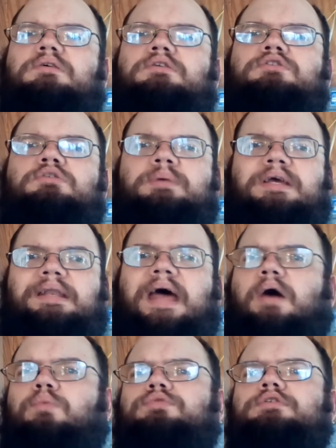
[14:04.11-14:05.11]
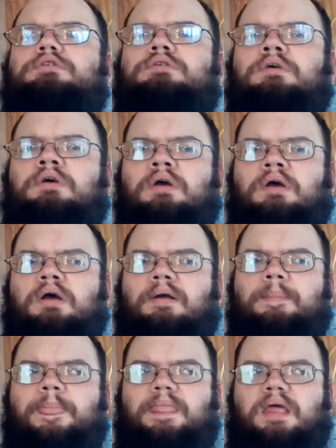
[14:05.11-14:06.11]
or to be announced.
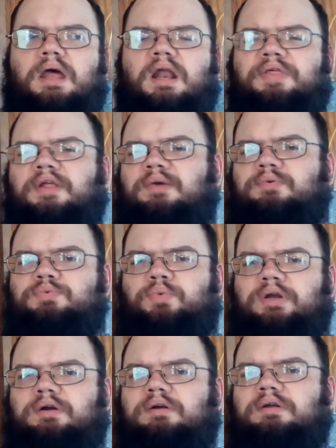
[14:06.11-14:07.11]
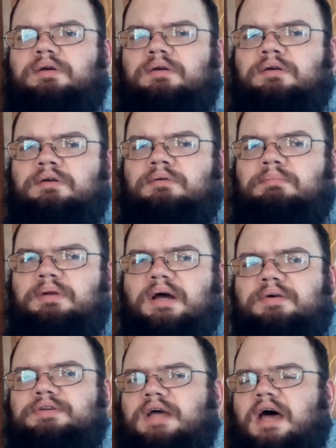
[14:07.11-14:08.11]
And I thought that was weird, but
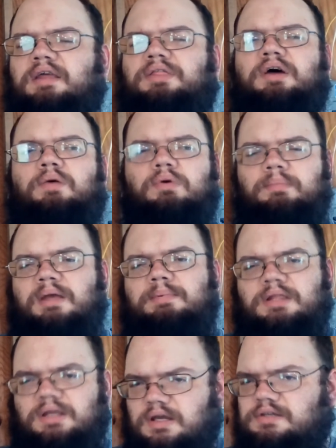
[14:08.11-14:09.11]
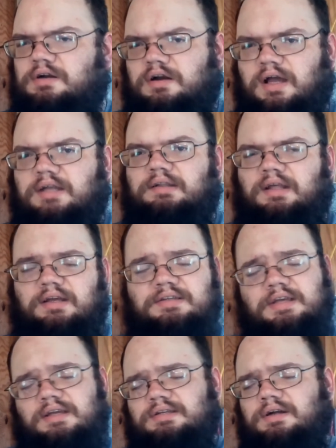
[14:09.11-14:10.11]
I thought, well, maybe the Kickstarter got delayed, because
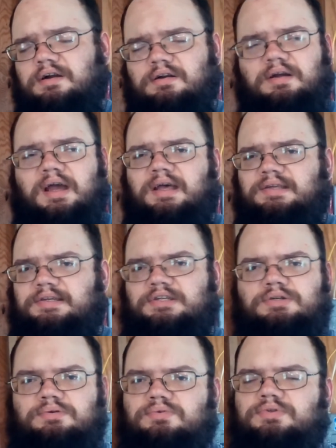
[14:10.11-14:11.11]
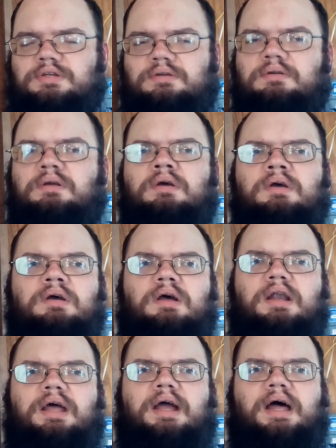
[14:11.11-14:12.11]
Kickstarter has issues, and
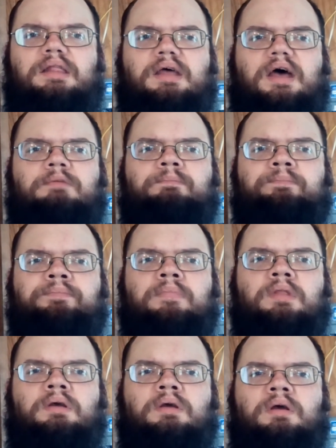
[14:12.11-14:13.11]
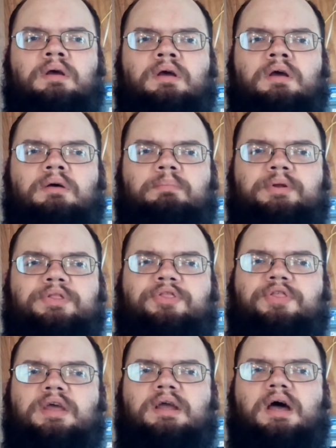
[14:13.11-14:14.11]
I got that. But the
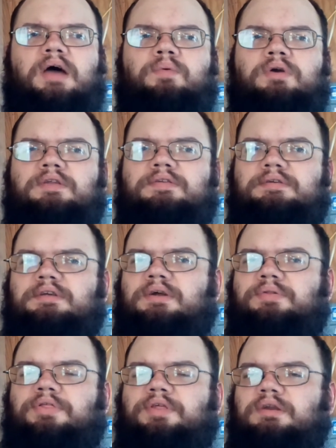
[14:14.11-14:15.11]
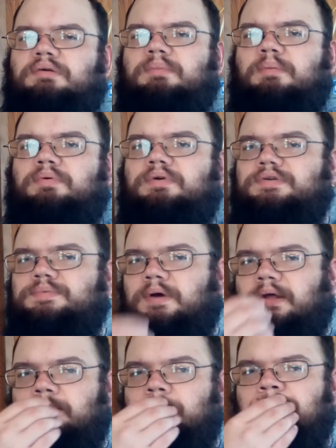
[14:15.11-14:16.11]
thing the thing to remember is
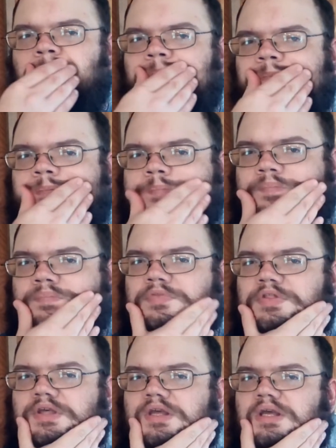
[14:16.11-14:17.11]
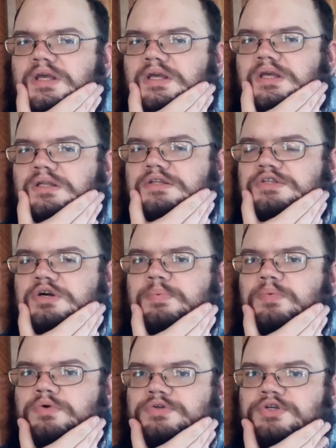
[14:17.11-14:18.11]
when the
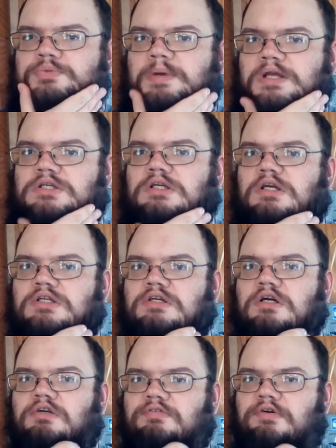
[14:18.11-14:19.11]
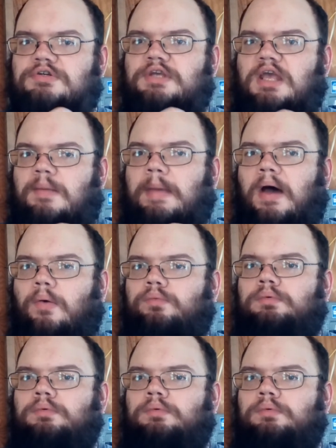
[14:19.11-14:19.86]
Dystopian Wars expansion Kickstarter first came out,